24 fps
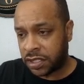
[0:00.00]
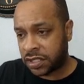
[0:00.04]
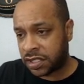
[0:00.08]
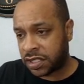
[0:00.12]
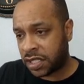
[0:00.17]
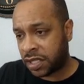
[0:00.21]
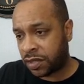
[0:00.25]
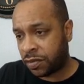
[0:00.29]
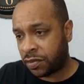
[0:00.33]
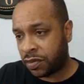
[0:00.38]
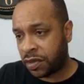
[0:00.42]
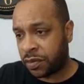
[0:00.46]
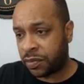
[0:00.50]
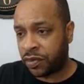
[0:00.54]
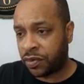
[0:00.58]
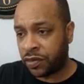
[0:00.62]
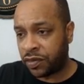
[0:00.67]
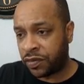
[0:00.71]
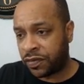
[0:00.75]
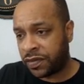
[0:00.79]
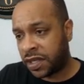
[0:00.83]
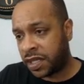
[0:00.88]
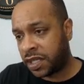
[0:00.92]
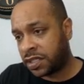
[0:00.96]
Saying we
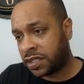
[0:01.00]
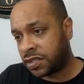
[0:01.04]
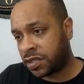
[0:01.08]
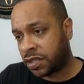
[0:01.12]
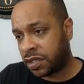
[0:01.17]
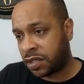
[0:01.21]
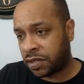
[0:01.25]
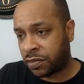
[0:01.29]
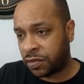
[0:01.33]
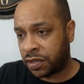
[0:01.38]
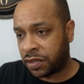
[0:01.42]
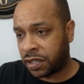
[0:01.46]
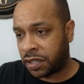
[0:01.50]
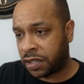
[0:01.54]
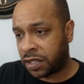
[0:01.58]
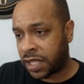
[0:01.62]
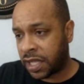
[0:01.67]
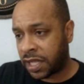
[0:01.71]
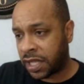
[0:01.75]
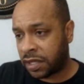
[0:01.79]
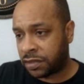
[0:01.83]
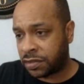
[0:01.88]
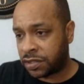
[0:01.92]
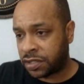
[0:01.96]
approve that we're gonna
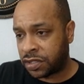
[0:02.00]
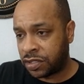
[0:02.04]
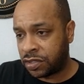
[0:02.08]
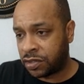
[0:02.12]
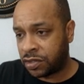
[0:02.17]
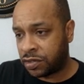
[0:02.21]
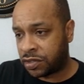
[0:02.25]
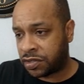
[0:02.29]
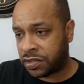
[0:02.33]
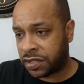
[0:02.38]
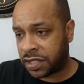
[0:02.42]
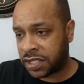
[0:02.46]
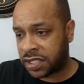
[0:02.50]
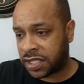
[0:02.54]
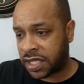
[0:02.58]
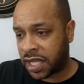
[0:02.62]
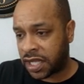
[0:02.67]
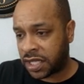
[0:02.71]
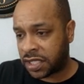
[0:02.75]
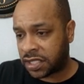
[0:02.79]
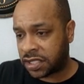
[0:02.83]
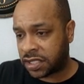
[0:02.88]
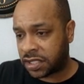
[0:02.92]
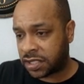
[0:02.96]
allow to do
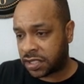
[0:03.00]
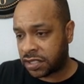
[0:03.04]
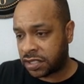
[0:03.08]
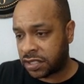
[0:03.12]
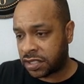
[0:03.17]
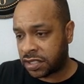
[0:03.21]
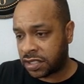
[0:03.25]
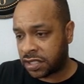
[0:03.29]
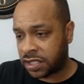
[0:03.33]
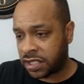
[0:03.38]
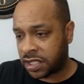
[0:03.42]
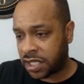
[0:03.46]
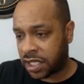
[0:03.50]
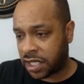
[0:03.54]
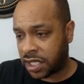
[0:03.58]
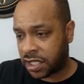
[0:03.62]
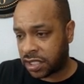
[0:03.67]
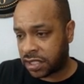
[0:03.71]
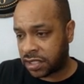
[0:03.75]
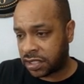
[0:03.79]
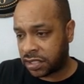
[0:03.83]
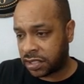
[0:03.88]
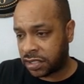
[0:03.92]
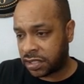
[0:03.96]
transactions.
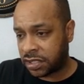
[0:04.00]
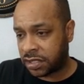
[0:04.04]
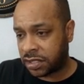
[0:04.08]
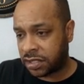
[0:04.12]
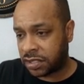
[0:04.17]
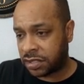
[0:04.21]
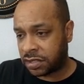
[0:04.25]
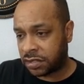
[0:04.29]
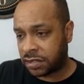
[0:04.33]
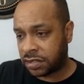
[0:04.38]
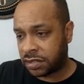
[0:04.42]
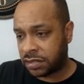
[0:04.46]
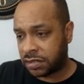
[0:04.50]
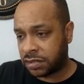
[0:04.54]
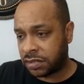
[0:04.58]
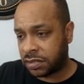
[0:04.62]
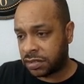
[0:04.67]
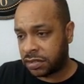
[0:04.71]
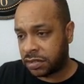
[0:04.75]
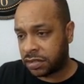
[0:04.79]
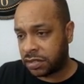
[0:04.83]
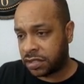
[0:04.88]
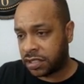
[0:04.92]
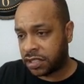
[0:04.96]
Yes,
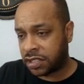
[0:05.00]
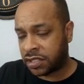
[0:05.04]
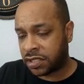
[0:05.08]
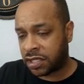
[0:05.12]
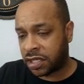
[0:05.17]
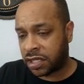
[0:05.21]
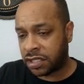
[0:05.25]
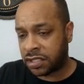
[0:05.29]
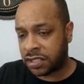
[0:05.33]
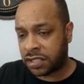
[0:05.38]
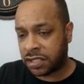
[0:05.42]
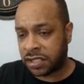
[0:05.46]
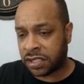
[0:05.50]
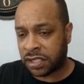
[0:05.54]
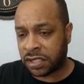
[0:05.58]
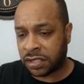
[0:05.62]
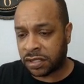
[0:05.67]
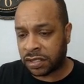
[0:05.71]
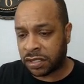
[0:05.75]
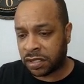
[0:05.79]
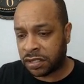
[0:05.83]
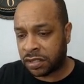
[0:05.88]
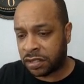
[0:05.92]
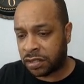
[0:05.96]
discharge is
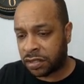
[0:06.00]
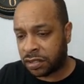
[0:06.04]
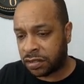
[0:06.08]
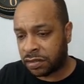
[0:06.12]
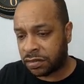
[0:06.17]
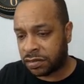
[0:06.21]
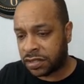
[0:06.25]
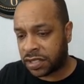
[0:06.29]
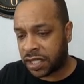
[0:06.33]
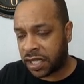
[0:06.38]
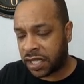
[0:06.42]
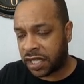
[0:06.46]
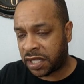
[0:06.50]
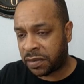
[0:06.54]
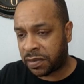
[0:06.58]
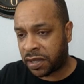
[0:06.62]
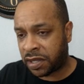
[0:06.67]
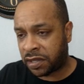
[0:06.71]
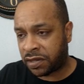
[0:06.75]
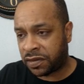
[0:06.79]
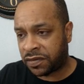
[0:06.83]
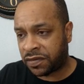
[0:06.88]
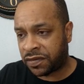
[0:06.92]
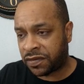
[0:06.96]
a tiny
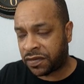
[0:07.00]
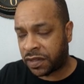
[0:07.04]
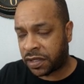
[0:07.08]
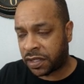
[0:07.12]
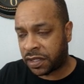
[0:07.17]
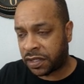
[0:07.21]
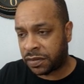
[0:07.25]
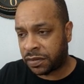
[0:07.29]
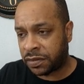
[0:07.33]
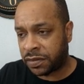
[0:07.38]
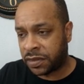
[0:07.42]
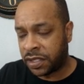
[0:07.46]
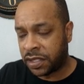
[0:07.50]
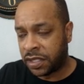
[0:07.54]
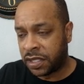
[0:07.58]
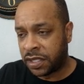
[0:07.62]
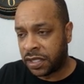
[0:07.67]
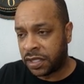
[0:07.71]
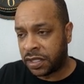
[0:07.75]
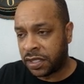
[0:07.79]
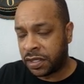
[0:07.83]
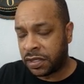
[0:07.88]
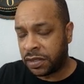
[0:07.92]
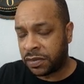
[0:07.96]
amount of
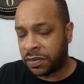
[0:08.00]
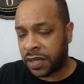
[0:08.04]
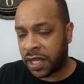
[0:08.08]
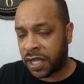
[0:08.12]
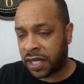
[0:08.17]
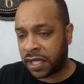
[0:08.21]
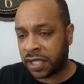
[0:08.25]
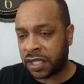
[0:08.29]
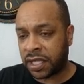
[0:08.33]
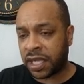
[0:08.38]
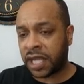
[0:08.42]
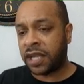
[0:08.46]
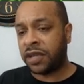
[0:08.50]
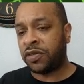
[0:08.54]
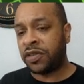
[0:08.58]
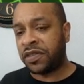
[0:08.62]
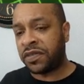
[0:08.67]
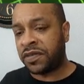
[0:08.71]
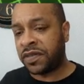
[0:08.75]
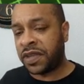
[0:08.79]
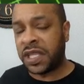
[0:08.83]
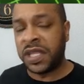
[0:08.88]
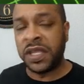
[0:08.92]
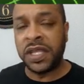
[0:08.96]
Matic, and I don't
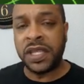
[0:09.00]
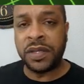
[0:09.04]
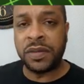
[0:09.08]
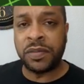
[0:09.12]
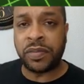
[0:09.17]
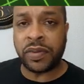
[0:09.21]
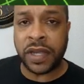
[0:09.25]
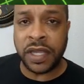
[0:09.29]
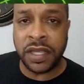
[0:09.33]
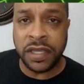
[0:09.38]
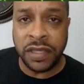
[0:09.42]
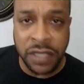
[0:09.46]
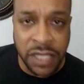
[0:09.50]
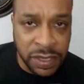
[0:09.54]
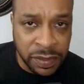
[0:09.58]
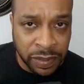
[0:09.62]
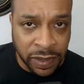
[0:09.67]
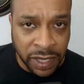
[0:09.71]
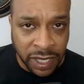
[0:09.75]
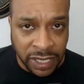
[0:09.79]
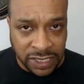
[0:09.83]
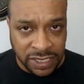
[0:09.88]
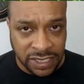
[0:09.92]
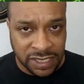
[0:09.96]
even need probably
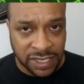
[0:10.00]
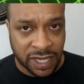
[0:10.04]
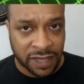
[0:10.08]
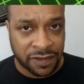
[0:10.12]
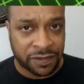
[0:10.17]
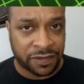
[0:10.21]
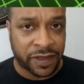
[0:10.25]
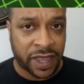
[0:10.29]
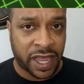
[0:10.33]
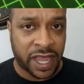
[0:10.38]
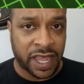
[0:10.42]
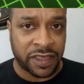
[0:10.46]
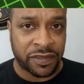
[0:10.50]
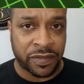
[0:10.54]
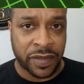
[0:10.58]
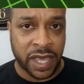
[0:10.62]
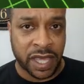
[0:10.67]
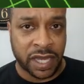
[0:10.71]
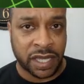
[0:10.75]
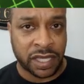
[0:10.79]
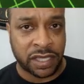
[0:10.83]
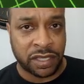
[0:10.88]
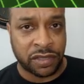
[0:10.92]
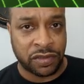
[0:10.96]
just like 5
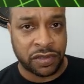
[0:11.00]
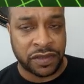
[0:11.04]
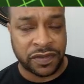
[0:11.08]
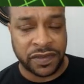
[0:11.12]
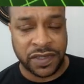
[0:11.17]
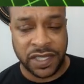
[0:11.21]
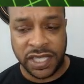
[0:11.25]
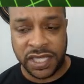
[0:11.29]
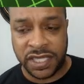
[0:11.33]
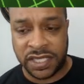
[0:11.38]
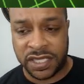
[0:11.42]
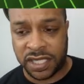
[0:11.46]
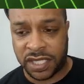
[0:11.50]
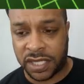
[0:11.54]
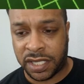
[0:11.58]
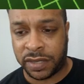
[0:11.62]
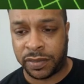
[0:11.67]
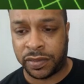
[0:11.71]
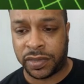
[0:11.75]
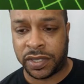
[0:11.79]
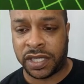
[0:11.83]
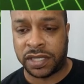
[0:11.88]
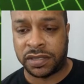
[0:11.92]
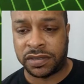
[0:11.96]
Matic. You don't even need
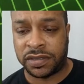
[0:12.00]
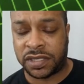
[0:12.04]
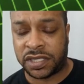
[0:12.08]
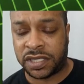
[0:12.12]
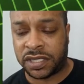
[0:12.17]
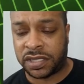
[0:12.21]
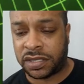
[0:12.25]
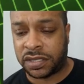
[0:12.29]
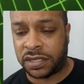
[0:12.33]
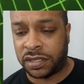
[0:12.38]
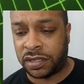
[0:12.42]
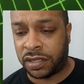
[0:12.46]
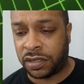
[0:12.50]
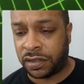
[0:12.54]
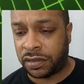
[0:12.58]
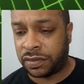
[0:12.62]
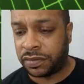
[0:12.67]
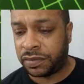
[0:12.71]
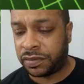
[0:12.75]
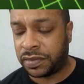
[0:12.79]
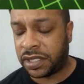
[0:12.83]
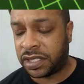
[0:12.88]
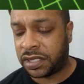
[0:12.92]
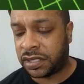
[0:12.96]
10, but I was just
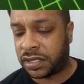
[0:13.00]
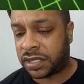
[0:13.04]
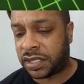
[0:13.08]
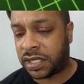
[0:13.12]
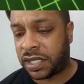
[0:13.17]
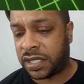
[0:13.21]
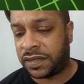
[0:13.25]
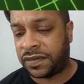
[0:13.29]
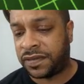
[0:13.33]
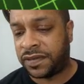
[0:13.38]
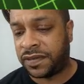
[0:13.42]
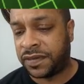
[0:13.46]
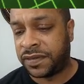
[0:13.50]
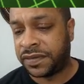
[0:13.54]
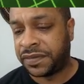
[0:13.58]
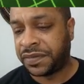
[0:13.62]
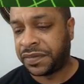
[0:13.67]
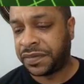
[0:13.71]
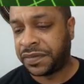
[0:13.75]
being safe.